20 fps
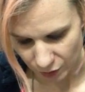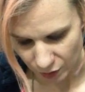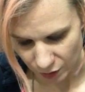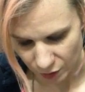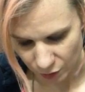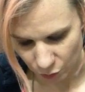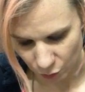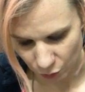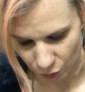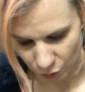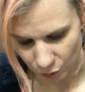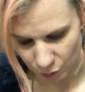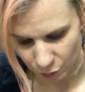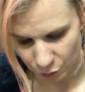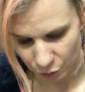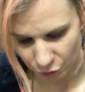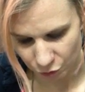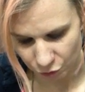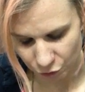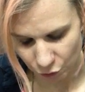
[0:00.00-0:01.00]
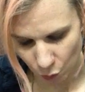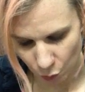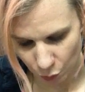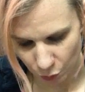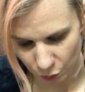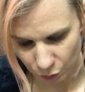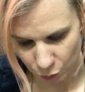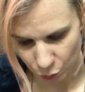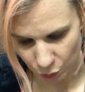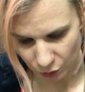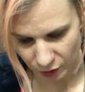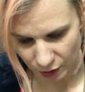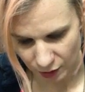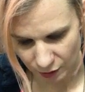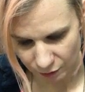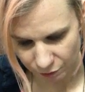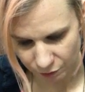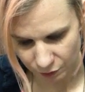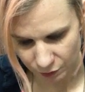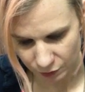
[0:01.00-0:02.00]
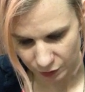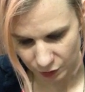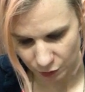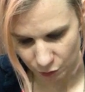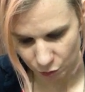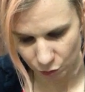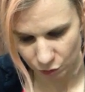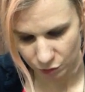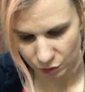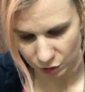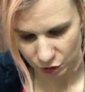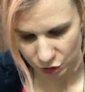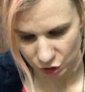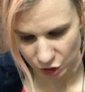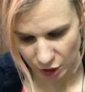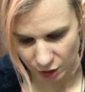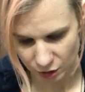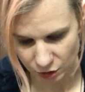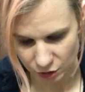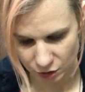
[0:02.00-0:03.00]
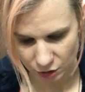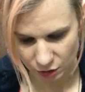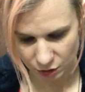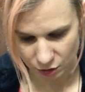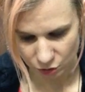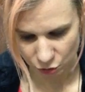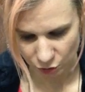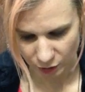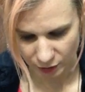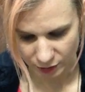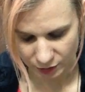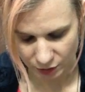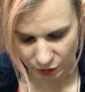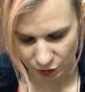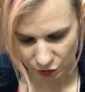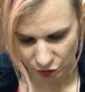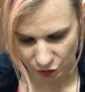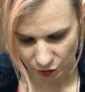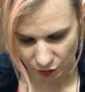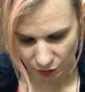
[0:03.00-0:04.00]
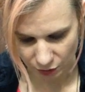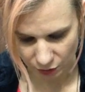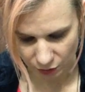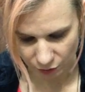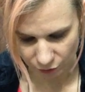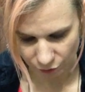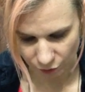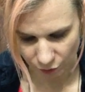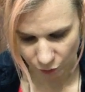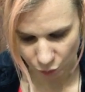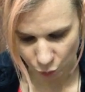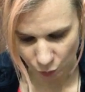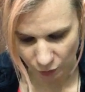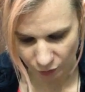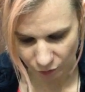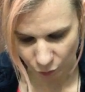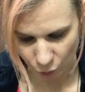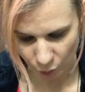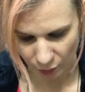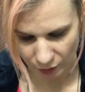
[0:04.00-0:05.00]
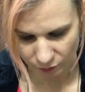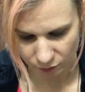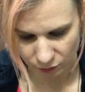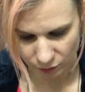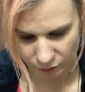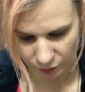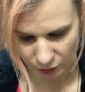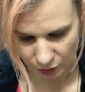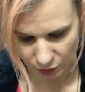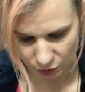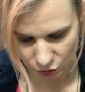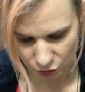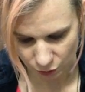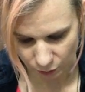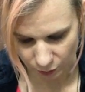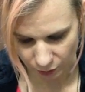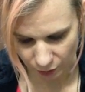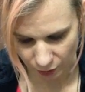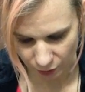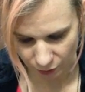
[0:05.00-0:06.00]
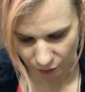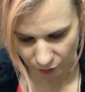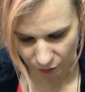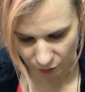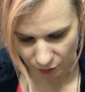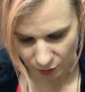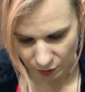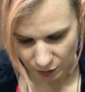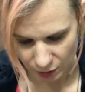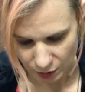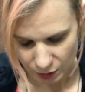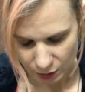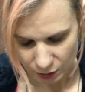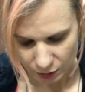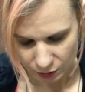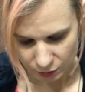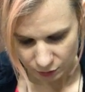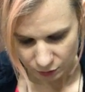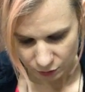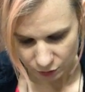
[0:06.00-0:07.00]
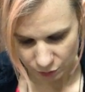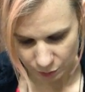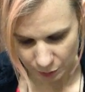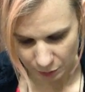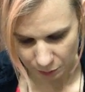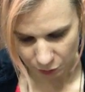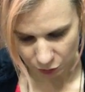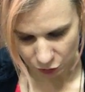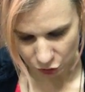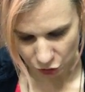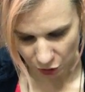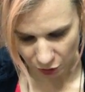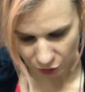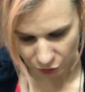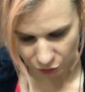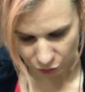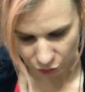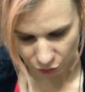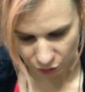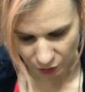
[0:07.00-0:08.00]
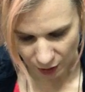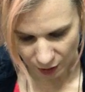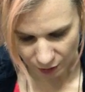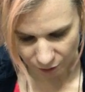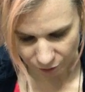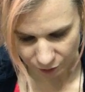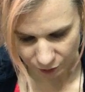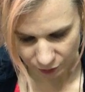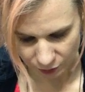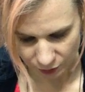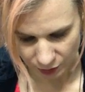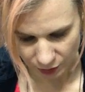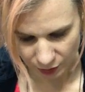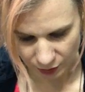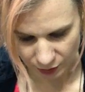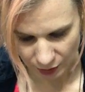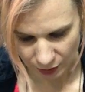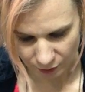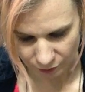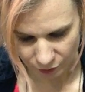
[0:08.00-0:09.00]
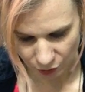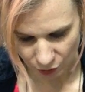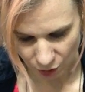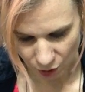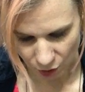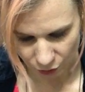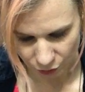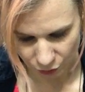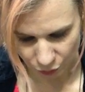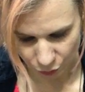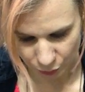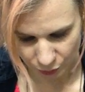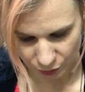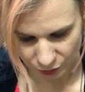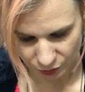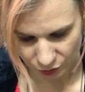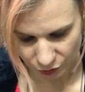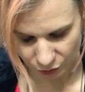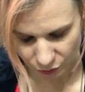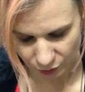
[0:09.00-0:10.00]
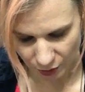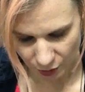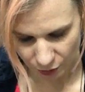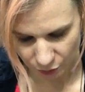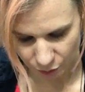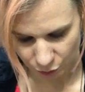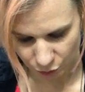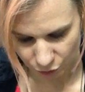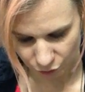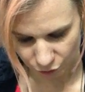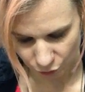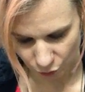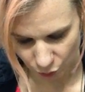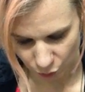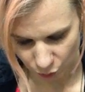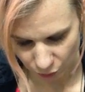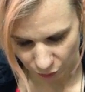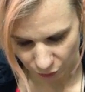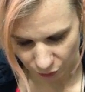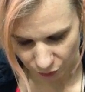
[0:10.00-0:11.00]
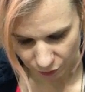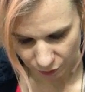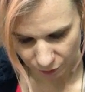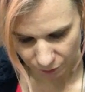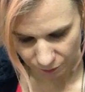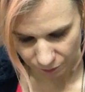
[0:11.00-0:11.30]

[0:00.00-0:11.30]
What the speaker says: in order to move forward more confidently through this change, this transition from one way of living into another, to be able to charge through confidently and have all your wheels on the ground and move forward.